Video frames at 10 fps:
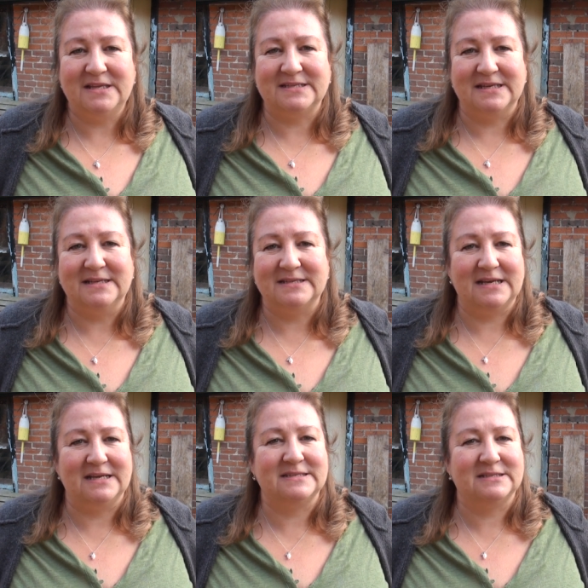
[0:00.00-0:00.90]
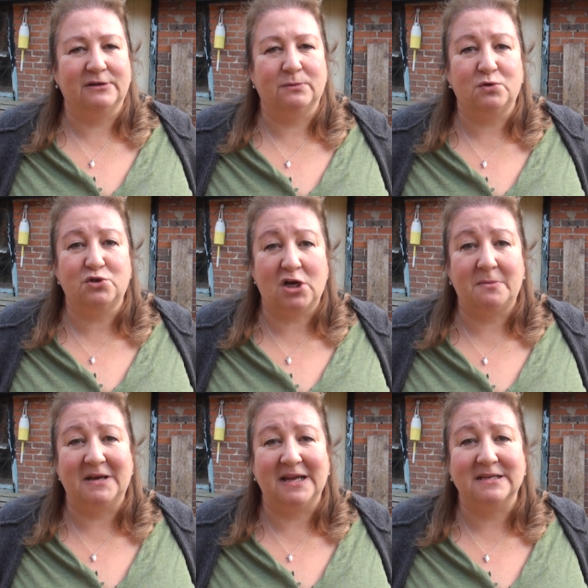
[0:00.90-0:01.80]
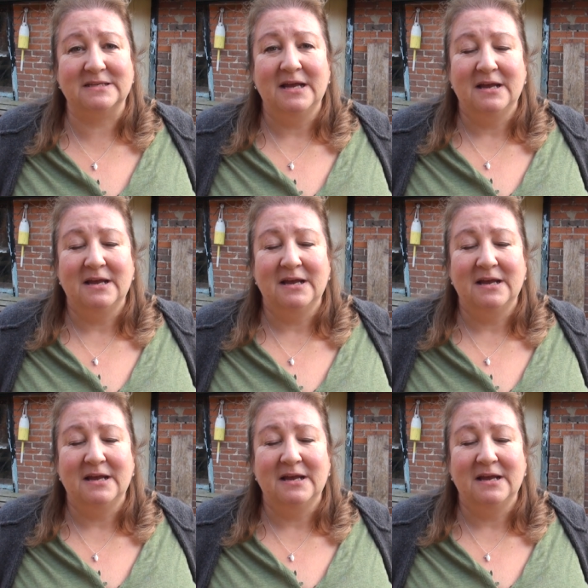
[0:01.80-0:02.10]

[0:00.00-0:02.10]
seeds in it still that will germinate